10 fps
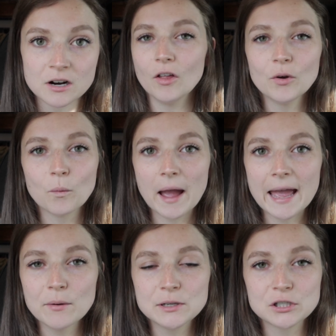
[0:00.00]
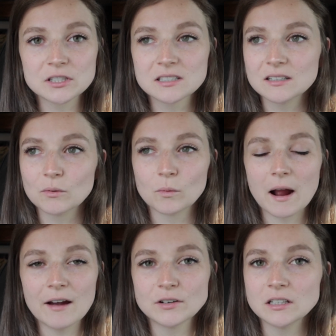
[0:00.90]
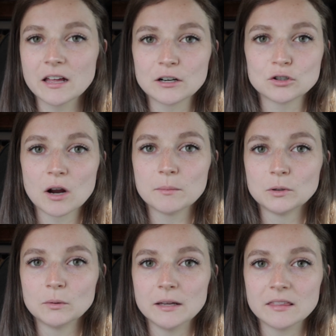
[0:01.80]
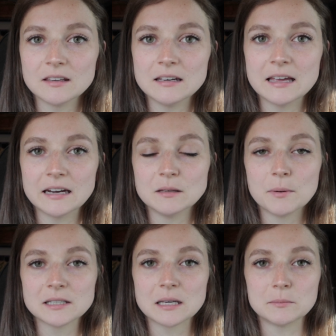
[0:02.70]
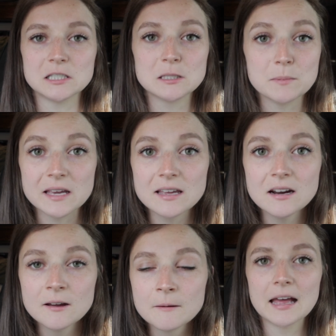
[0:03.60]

On the way, we just were having a lot of trouble with getting the bus up to speed,